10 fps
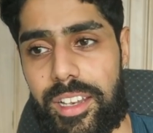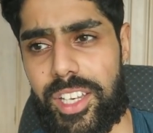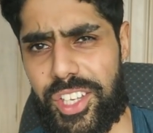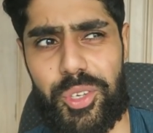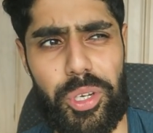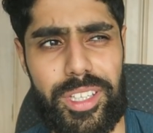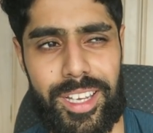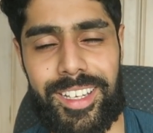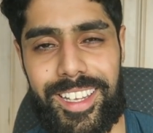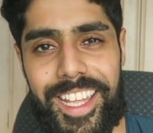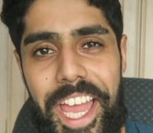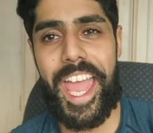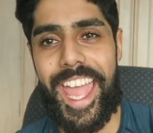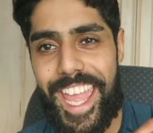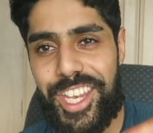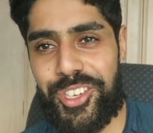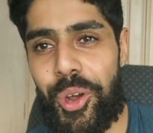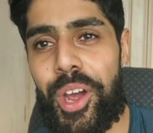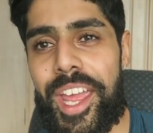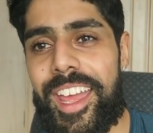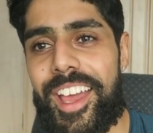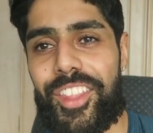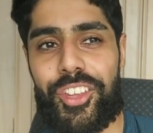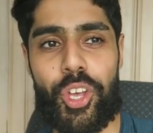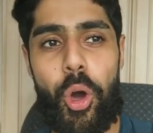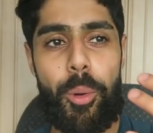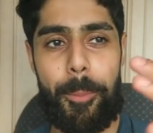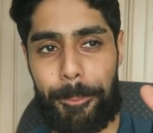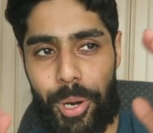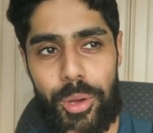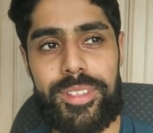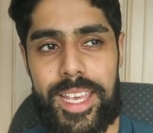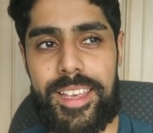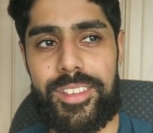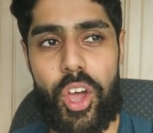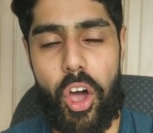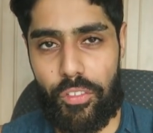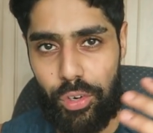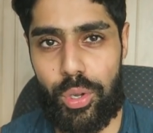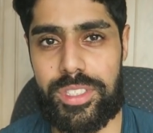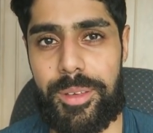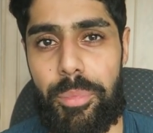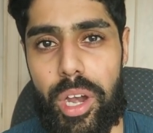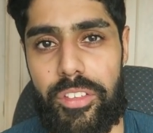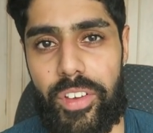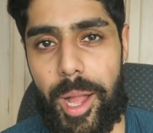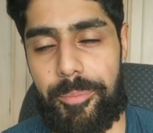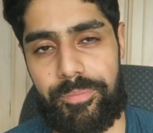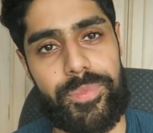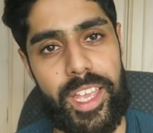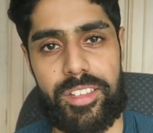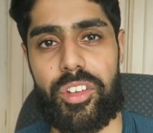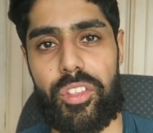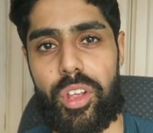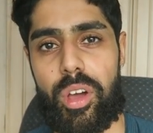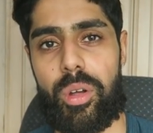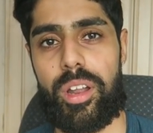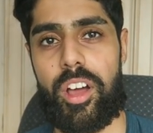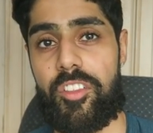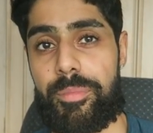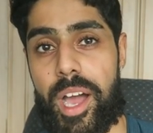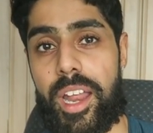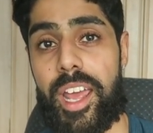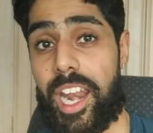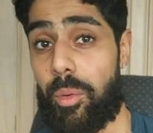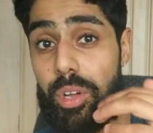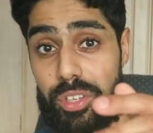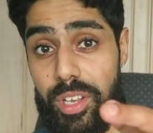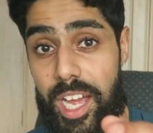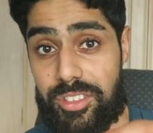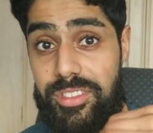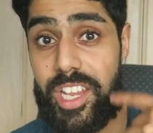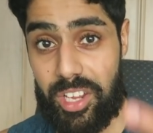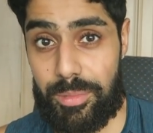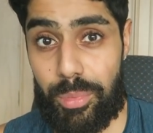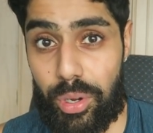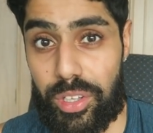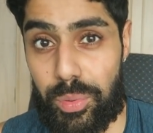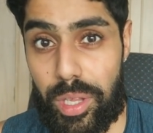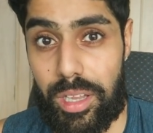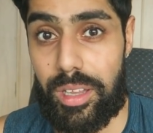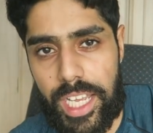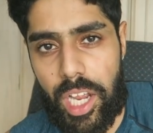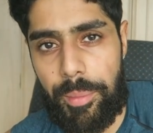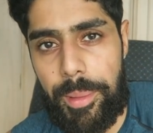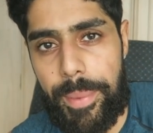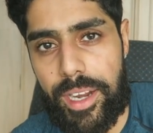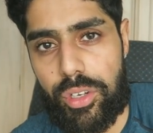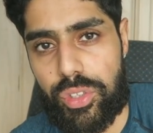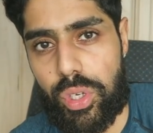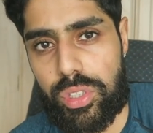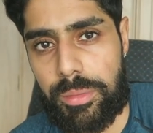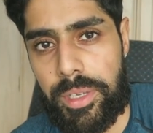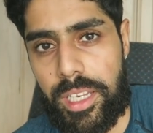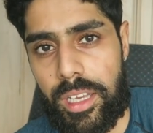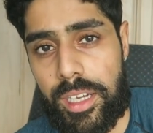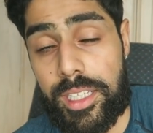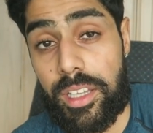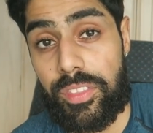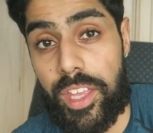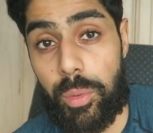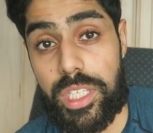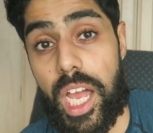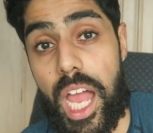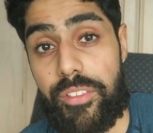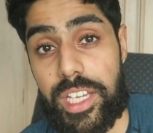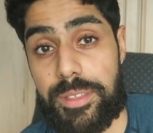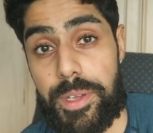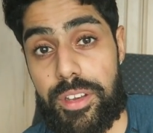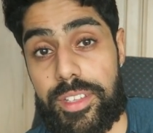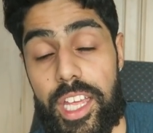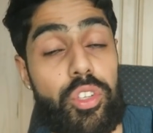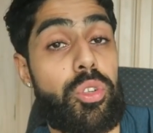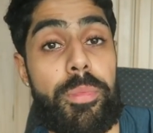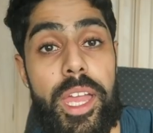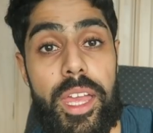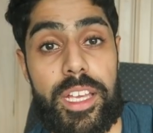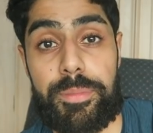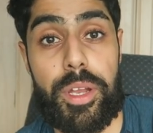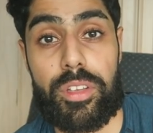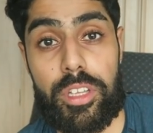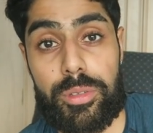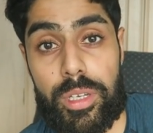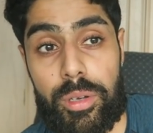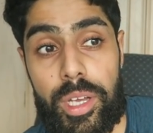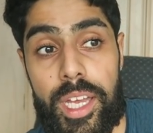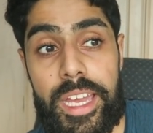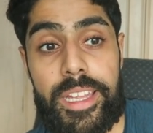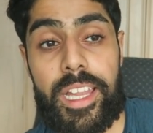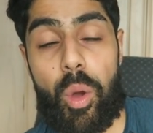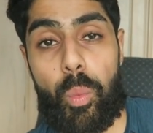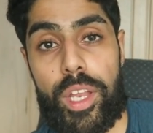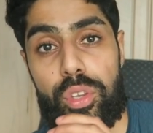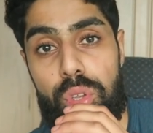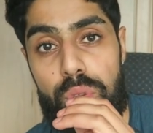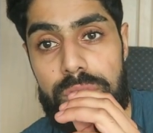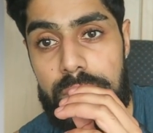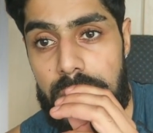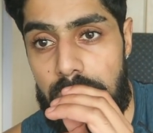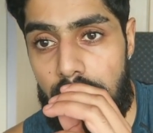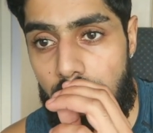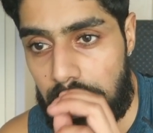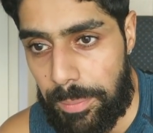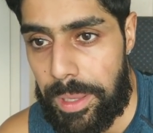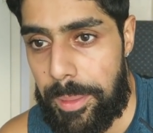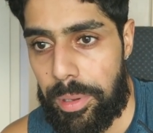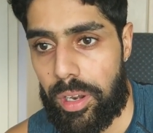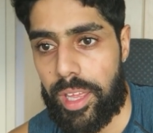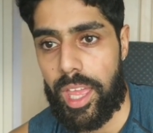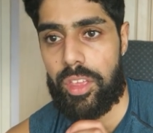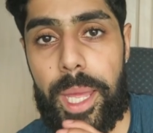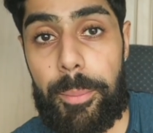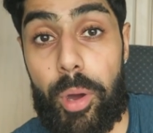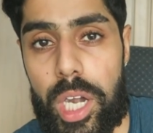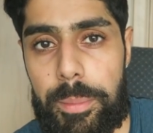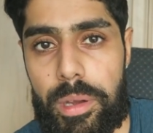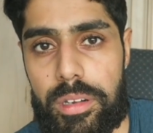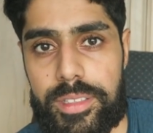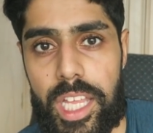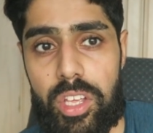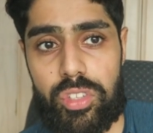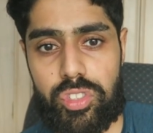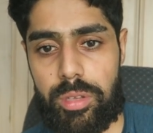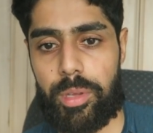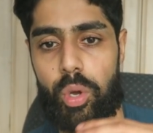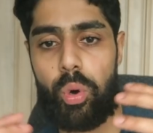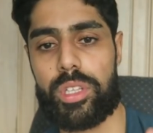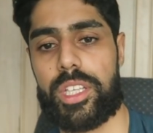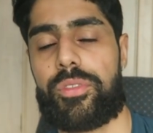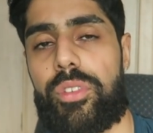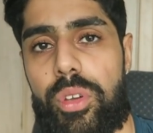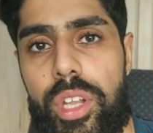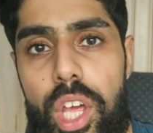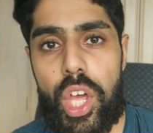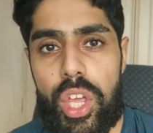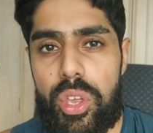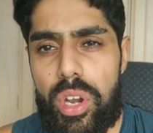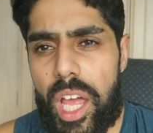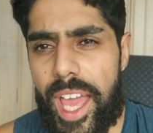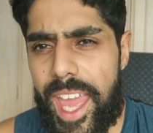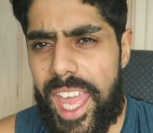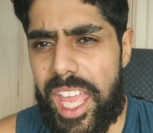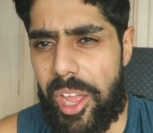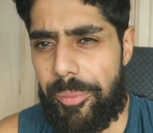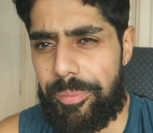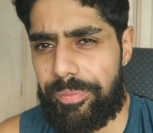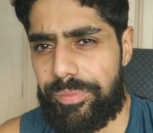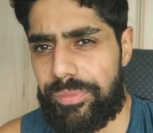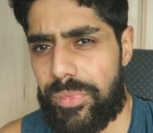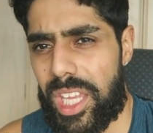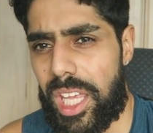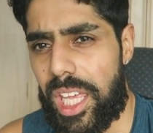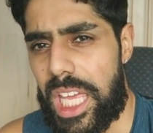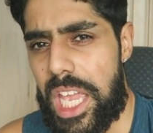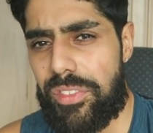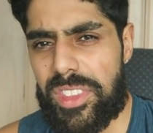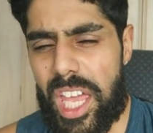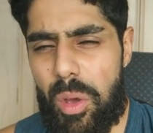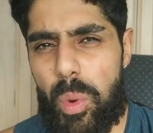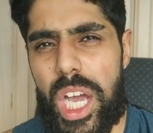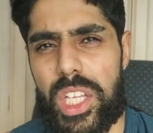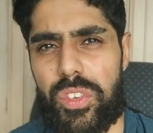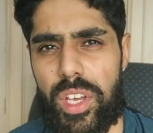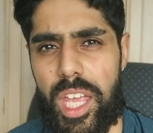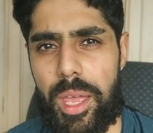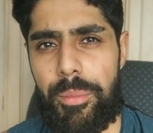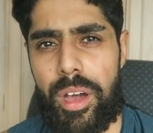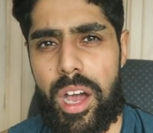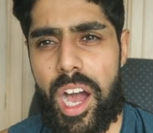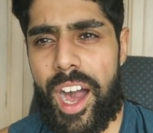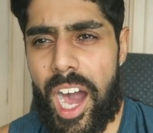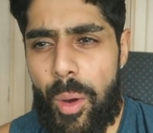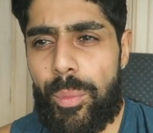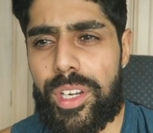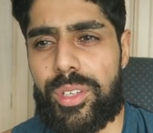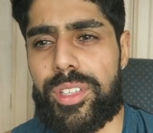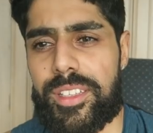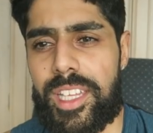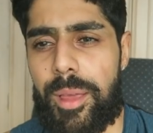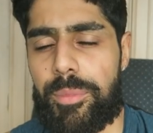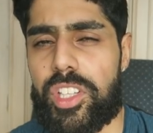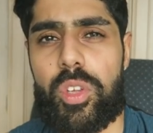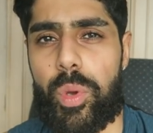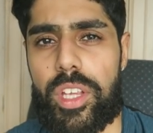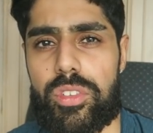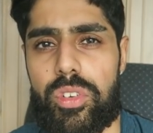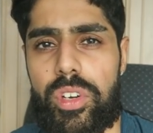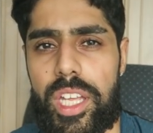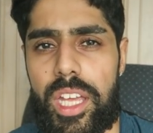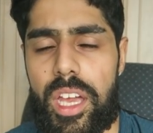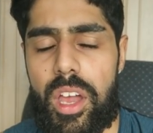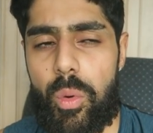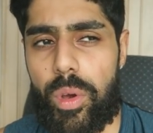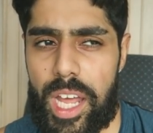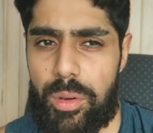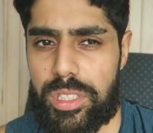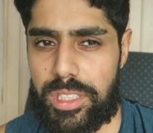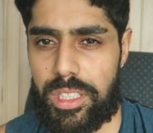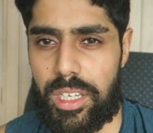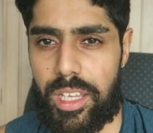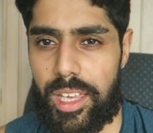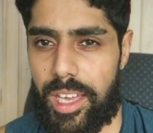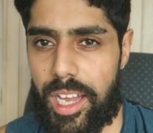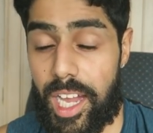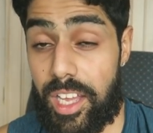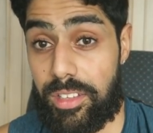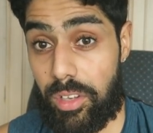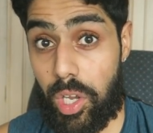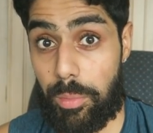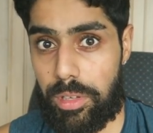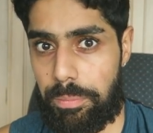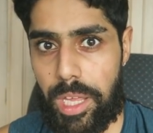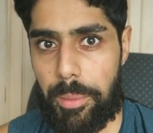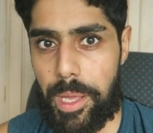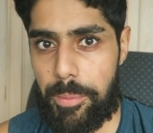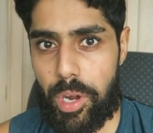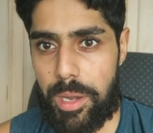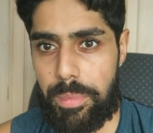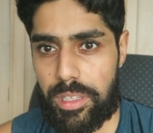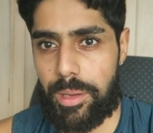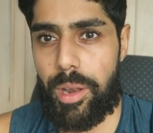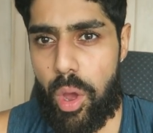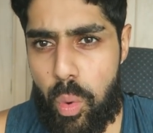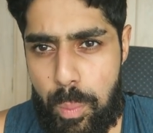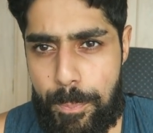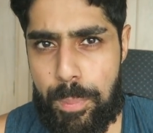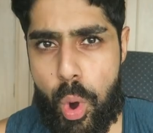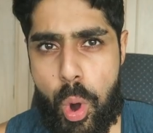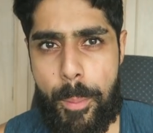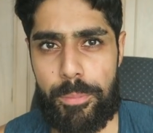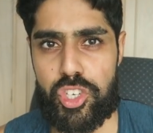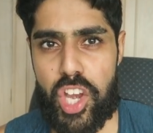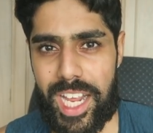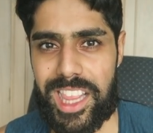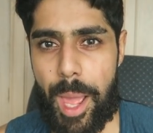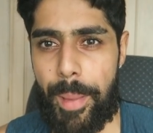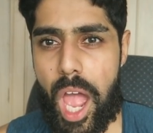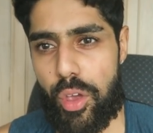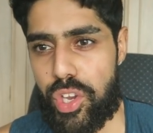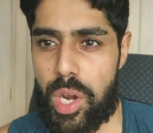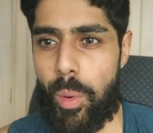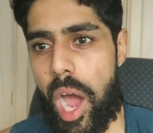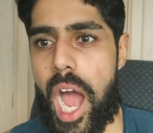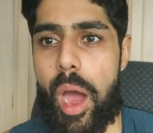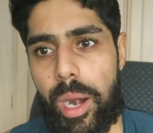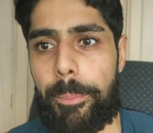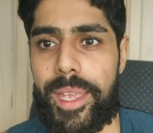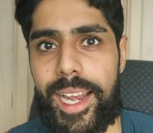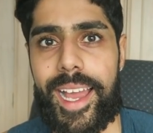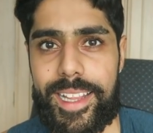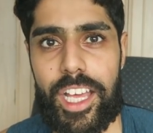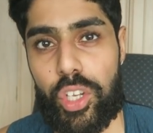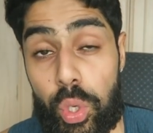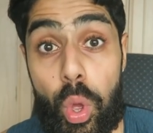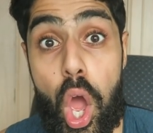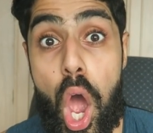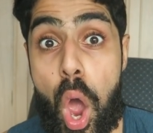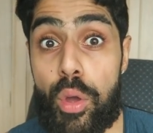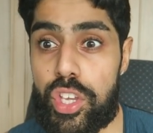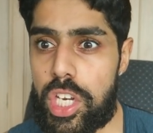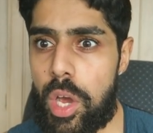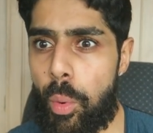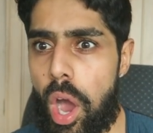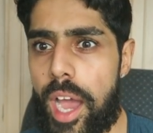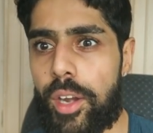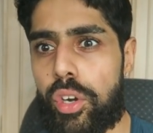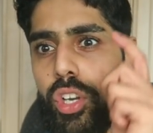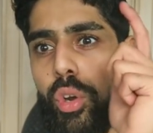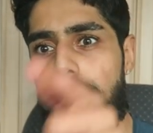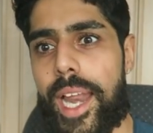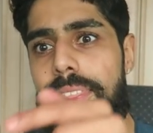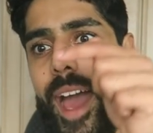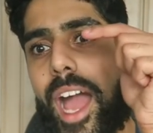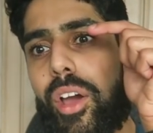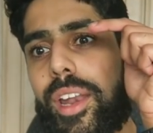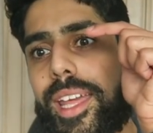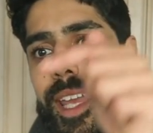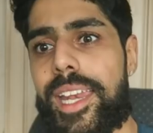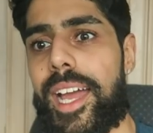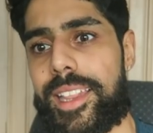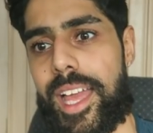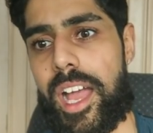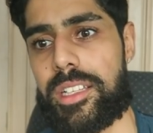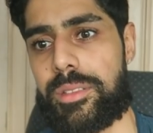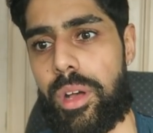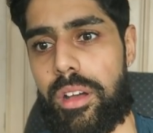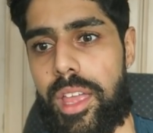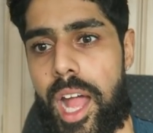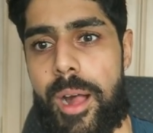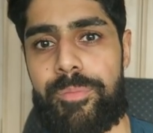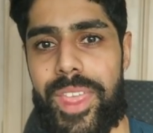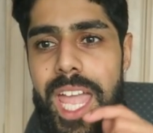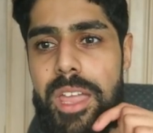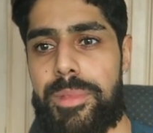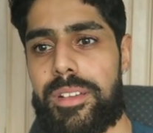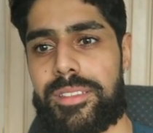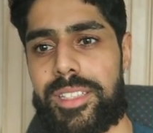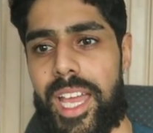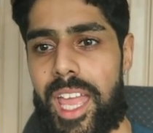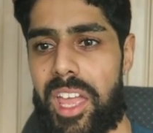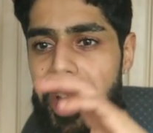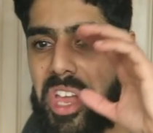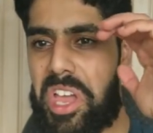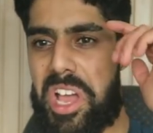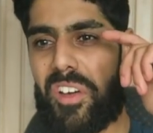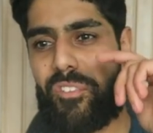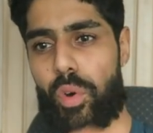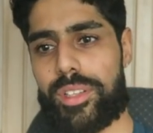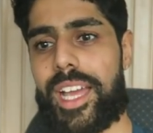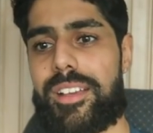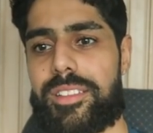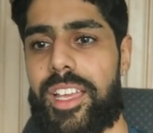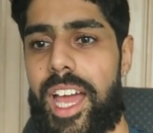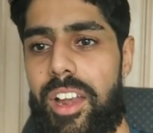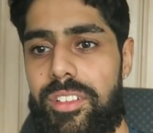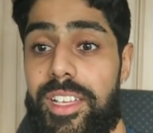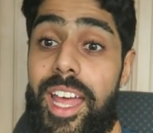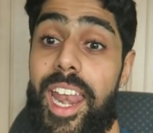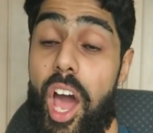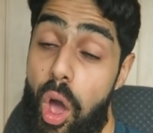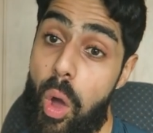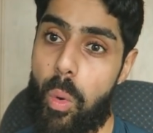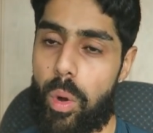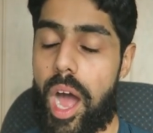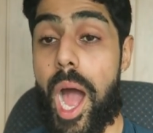Enjoy the cutting, enjoy this whole process of losing body fat. That's another goal of mine, and I want you guys to take on board as well. Now, coming back to social media, another thing which I've experienced, and you may experience as well, that when you see other people, okay, big bodybuilders, they're consuming all this food, you're like, hey, if that works for him, I want to do the same. Just a quick story. When I was younger, I used to look up to big bodybuilders. I'm like, boom, check them out. You know what? I want to be like that too. Oh, you know what? In order to look like that, I got to eat like that as well, yeah? 8 meals a day, 4,000 calories. And oh,